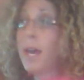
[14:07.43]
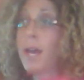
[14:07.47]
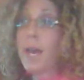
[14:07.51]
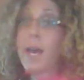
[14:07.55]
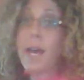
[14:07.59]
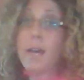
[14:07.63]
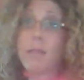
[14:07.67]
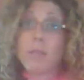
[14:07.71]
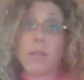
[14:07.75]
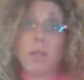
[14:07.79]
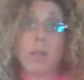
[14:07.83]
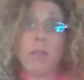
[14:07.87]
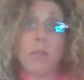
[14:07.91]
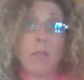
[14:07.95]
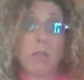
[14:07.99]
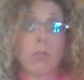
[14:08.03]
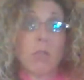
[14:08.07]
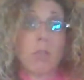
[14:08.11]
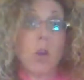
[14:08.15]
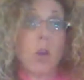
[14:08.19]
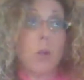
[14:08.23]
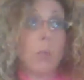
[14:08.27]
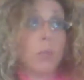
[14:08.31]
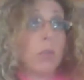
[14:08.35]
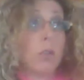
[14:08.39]
asking the
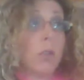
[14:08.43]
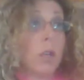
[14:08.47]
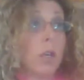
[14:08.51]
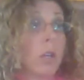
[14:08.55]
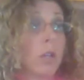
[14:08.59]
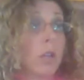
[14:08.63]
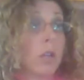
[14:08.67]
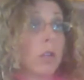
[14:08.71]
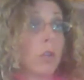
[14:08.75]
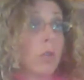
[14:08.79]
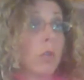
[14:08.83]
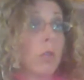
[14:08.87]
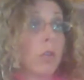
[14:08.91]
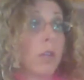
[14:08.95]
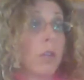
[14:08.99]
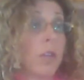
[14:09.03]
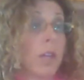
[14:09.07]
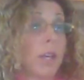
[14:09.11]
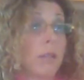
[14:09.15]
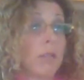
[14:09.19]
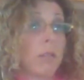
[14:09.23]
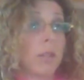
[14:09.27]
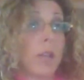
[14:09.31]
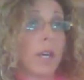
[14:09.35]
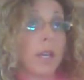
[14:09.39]
scope to include
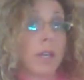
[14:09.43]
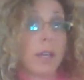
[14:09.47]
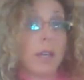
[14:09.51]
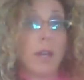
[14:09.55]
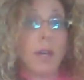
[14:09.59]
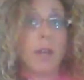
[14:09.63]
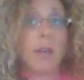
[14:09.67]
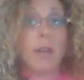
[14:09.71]
things like